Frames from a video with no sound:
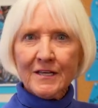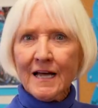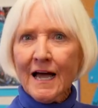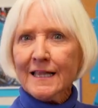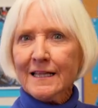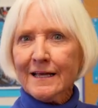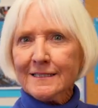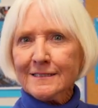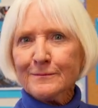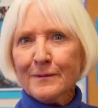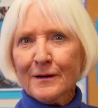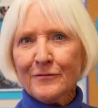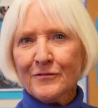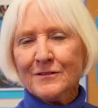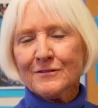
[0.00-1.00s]
I liked
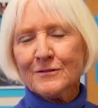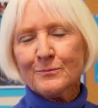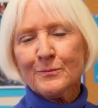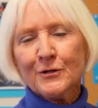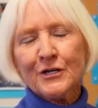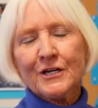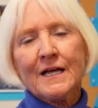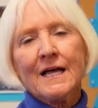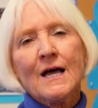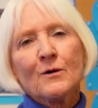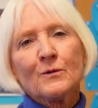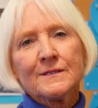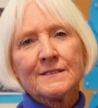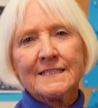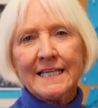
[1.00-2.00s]
about this book
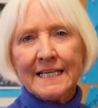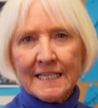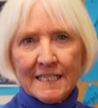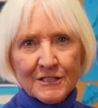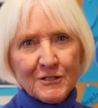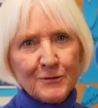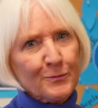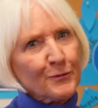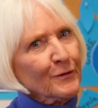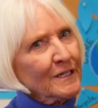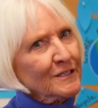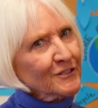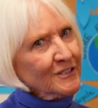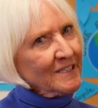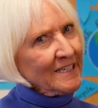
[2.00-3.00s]
was the
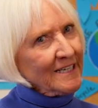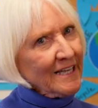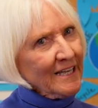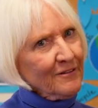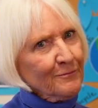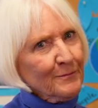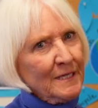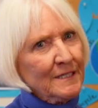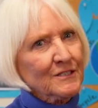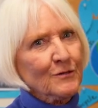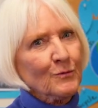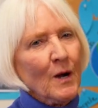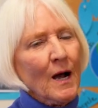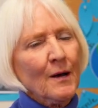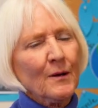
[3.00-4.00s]
inspiration it gave me to
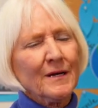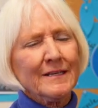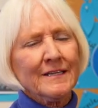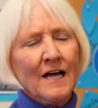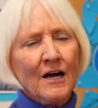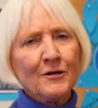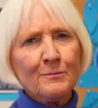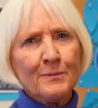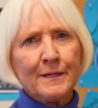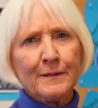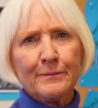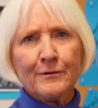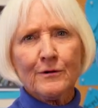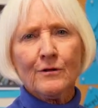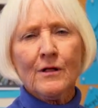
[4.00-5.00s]
what young
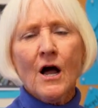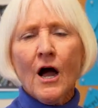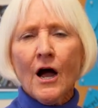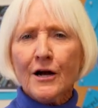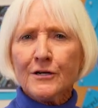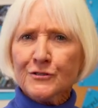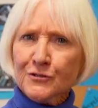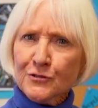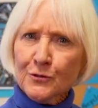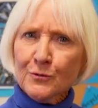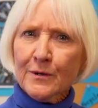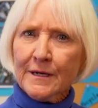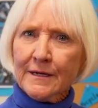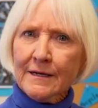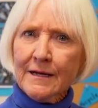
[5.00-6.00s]
people are
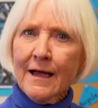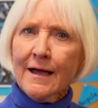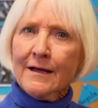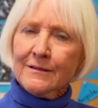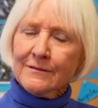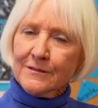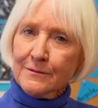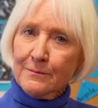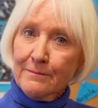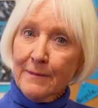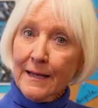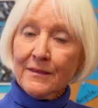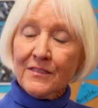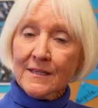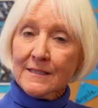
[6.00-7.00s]
doing to
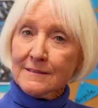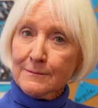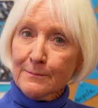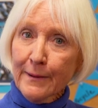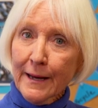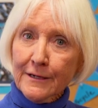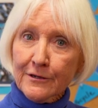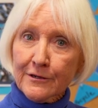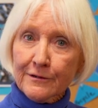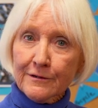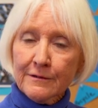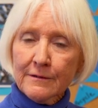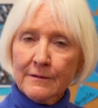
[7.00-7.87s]
make things better.